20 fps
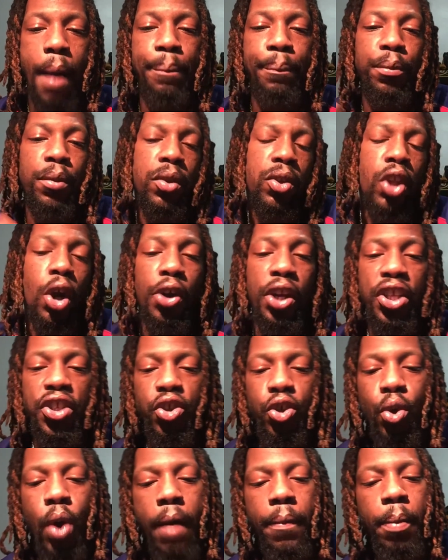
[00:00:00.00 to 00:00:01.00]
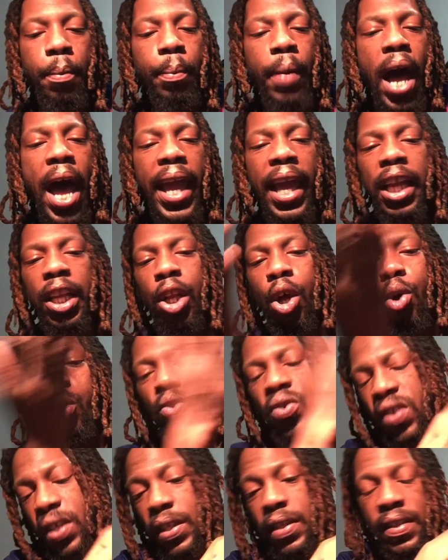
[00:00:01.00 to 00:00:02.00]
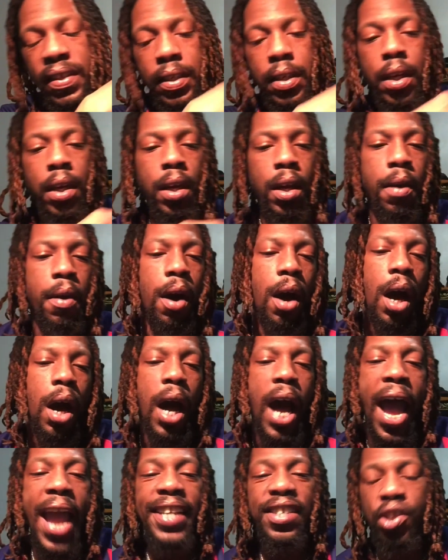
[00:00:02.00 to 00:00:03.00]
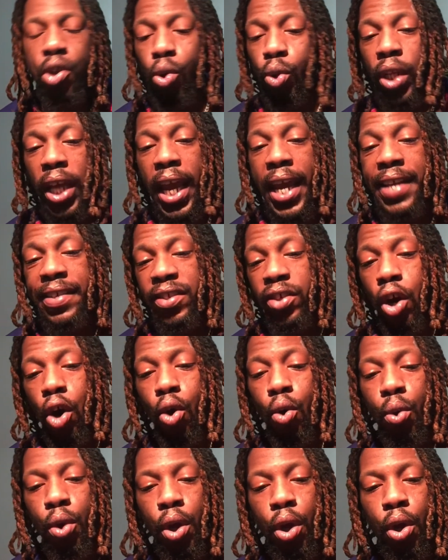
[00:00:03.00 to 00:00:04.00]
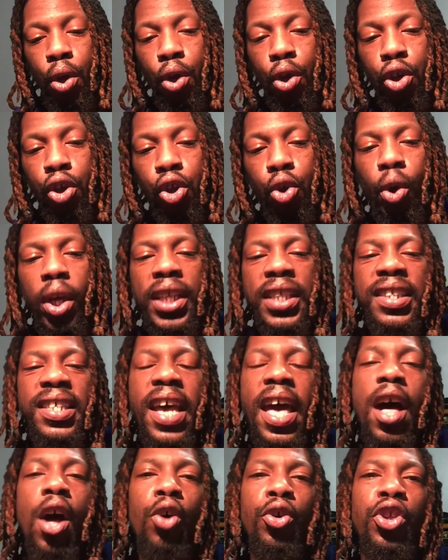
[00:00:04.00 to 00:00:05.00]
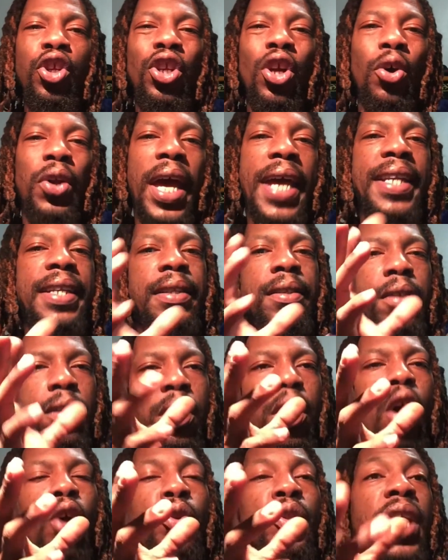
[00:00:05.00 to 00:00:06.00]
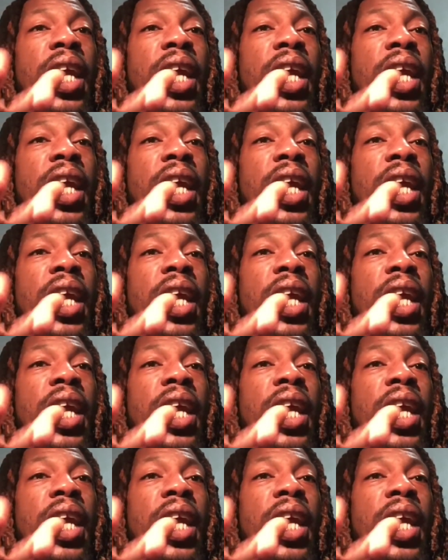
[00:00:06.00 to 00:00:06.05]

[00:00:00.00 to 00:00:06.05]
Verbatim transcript: I'm 32. I've been buying colognes since uh, high school days. So you can tell, you know, that, you know,